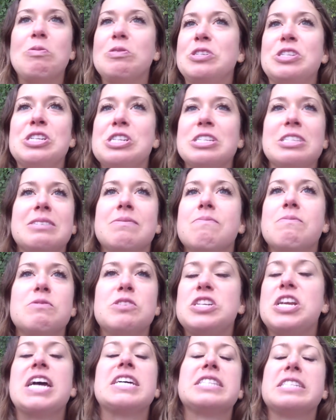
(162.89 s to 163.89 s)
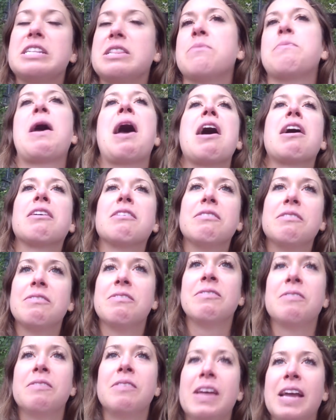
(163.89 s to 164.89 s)
she's she has it in the bag.
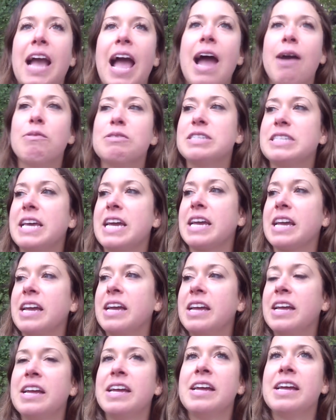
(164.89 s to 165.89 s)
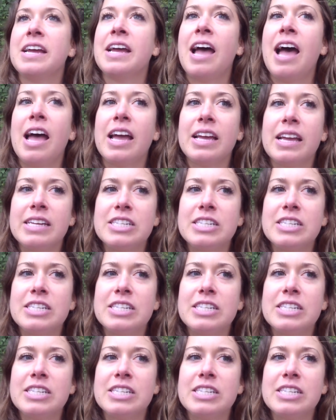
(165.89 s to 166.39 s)
Was that like, when she I was, still like, with Keitany though?